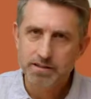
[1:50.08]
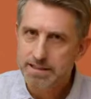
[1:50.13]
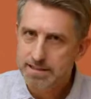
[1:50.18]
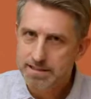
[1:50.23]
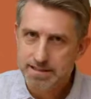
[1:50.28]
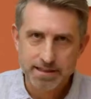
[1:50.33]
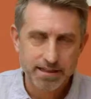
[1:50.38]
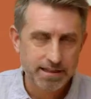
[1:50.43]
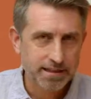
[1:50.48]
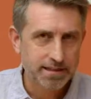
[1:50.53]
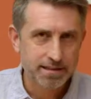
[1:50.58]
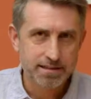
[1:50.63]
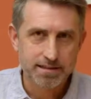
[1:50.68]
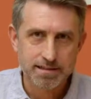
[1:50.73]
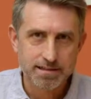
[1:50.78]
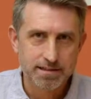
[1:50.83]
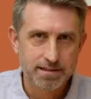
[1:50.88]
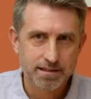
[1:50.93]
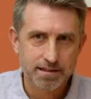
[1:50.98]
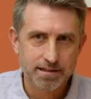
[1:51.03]
these
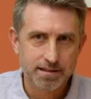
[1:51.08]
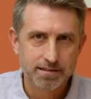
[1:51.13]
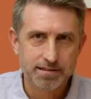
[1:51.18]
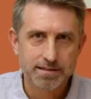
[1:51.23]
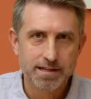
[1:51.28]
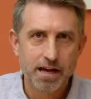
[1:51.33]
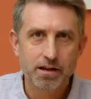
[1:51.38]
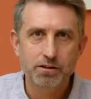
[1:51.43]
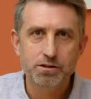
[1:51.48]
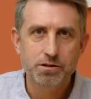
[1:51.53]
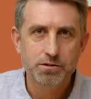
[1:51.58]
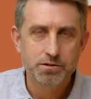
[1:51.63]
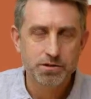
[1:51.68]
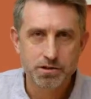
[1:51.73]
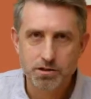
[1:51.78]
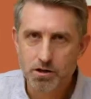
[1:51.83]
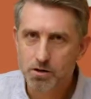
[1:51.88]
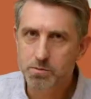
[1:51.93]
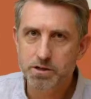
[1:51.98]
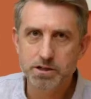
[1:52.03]
things tell you
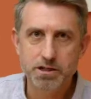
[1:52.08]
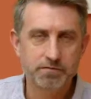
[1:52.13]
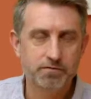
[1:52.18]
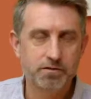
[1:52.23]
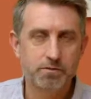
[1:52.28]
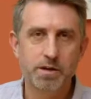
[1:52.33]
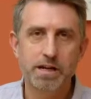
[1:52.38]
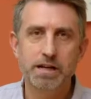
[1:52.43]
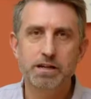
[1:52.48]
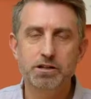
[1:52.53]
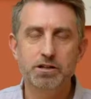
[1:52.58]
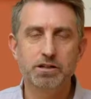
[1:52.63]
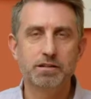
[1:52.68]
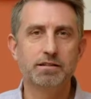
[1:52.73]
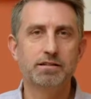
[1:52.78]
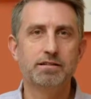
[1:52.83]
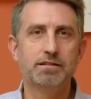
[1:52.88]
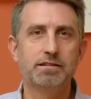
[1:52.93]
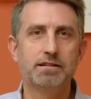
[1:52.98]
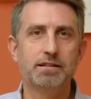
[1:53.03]
so much information
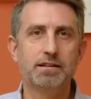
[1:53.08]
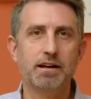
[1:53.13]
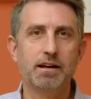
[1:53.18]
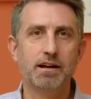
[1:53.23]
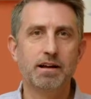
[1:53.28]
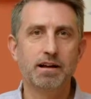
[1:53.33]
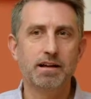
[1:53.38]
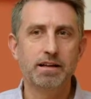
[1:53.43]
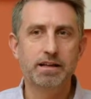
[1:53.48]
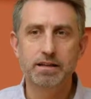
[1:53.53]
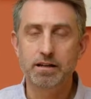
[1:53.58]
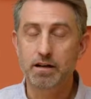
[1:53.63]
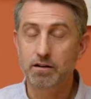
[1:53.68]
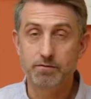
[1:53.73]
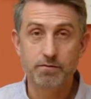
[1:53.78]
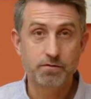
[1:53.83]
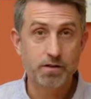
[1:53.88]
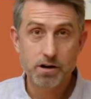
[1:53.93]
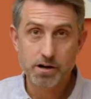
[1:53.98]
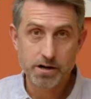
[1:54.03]
in a
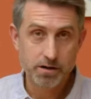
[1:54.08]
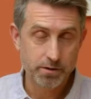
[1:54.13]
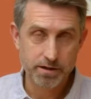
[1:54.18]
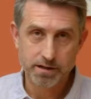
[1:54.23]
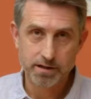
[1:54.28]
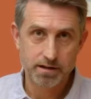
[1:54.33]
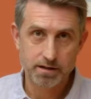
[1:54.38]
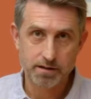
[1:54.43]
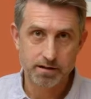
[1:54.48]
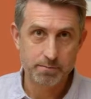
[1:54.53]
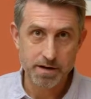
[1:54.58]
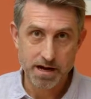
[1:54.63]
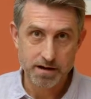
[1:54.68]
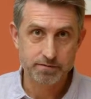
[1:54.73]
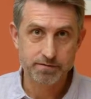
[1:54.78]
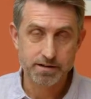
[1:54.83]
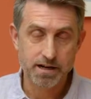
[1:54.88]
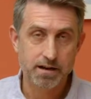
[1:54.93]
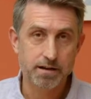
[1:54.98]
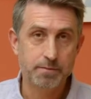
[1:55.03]
very quick amount
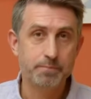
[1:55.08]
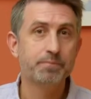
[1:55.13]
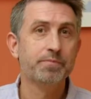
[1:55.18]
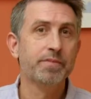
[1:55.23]
of time.